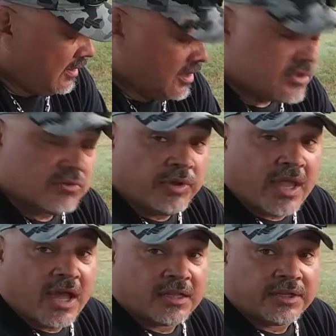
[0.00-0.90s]
It's a
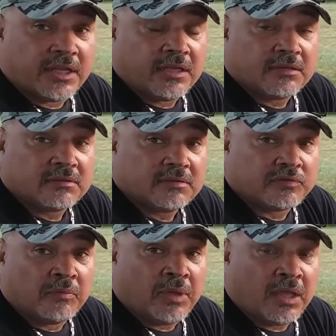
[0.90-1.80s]
reality
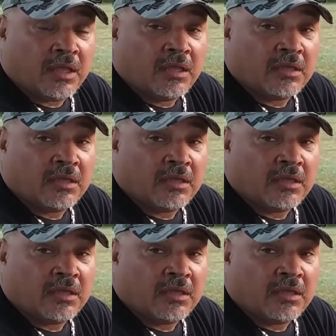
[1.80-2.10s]
for me.